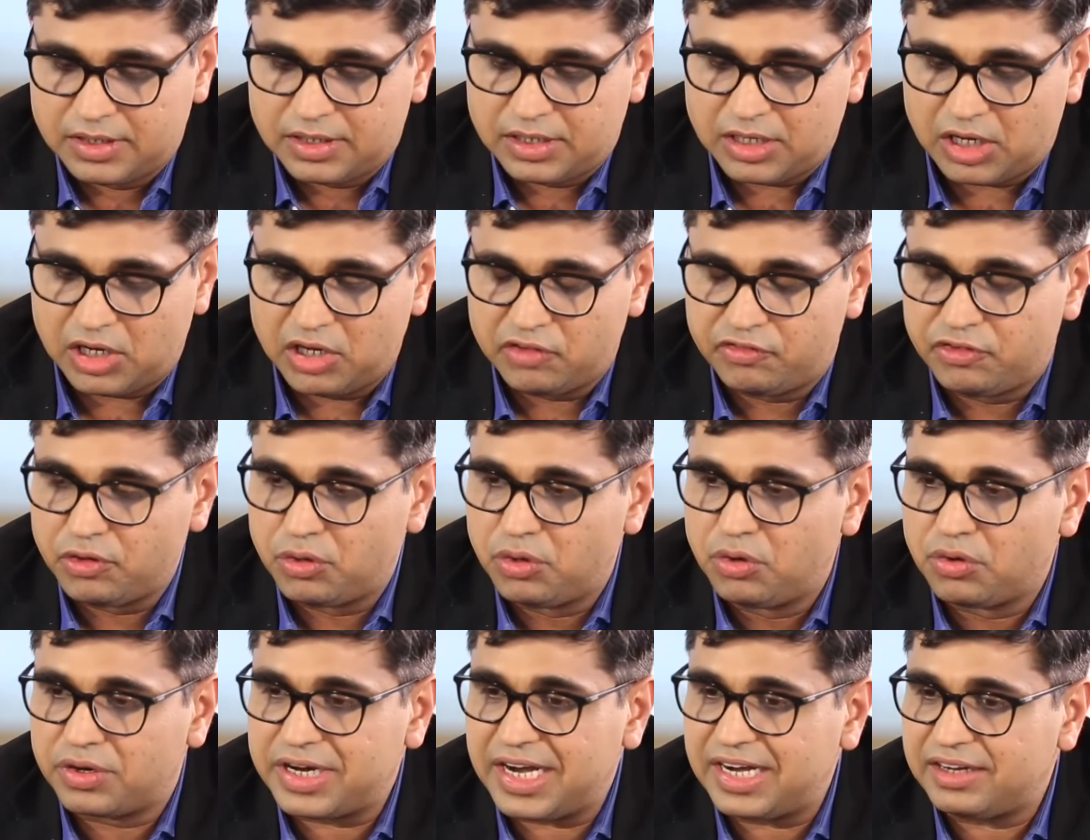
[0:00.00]
Now, if you
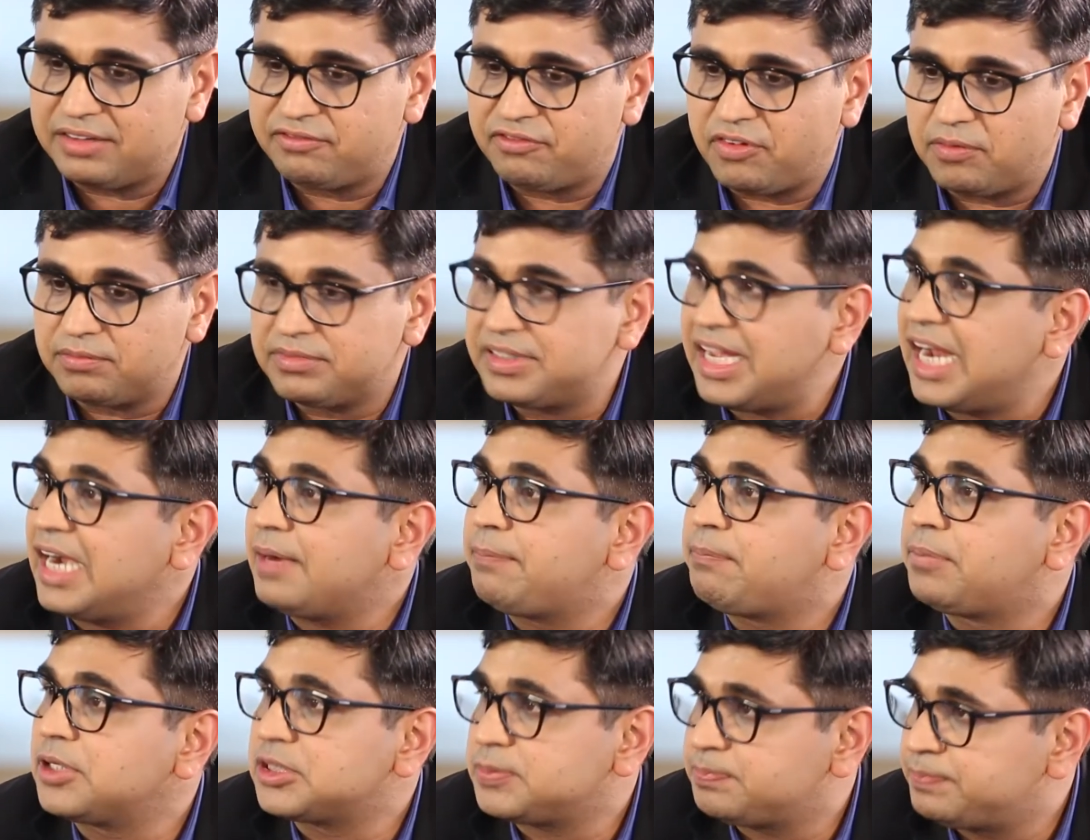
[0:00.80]
look at from
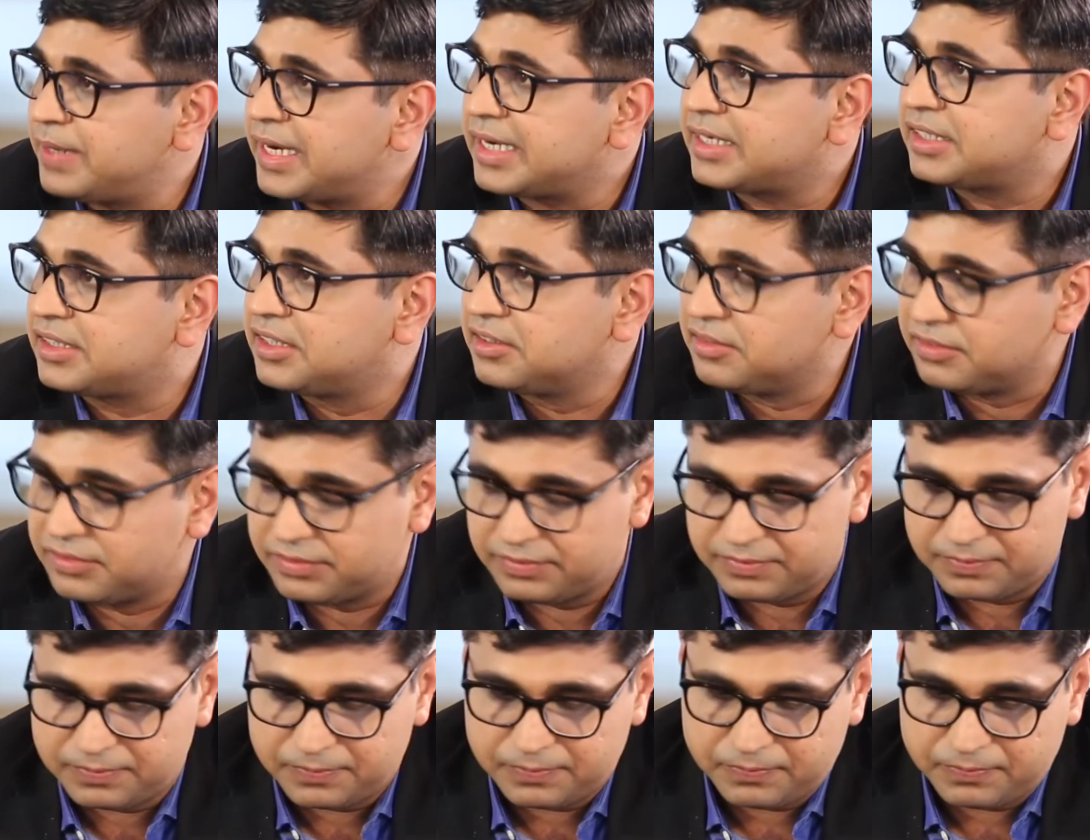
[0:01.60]
that perspective,